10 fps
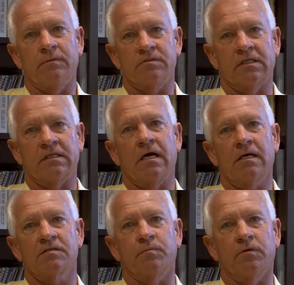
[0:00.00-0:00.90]
he was at the
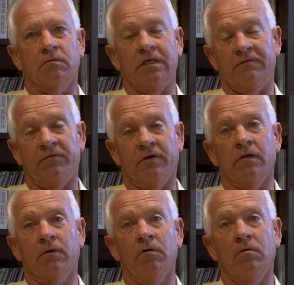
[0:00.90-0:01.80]
hospital. He had fell
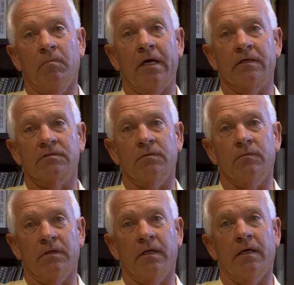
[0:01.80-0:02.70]
at home, actually,
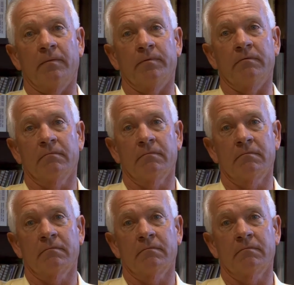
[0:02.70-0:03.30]
what had happened.